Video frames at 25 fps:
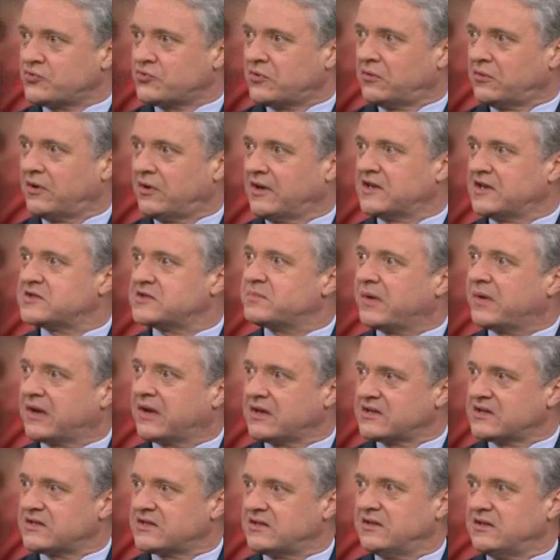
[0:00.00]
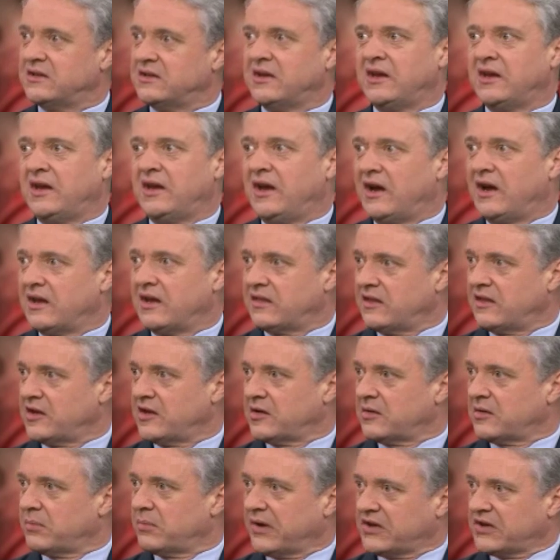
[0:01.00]
story, and it's because the well, I,
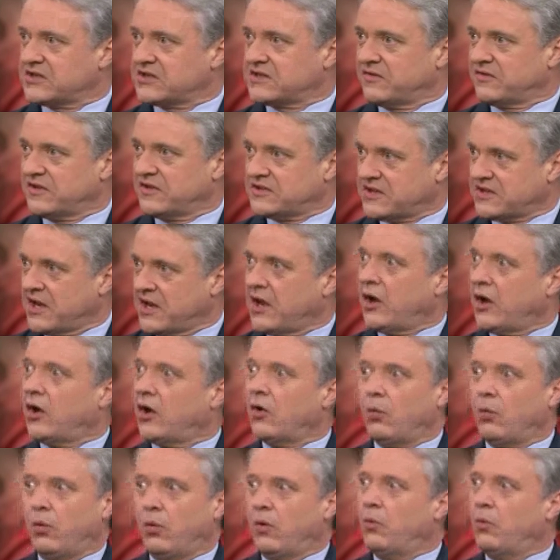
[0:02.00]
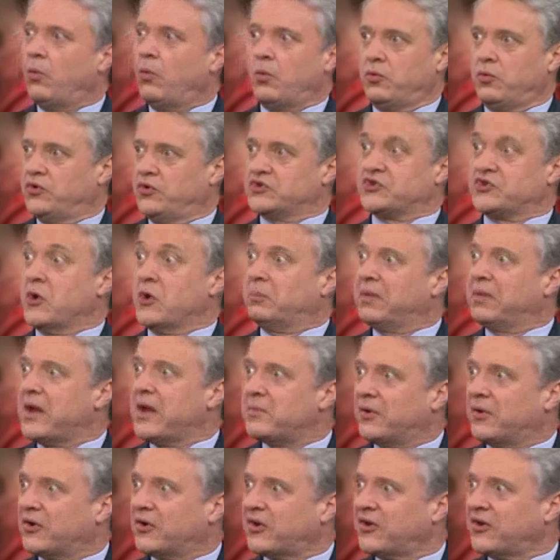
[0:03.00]
think because of this there's no
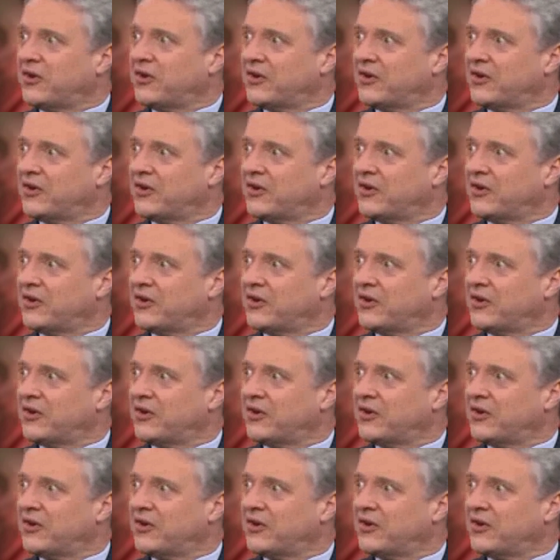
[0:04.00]
playbook.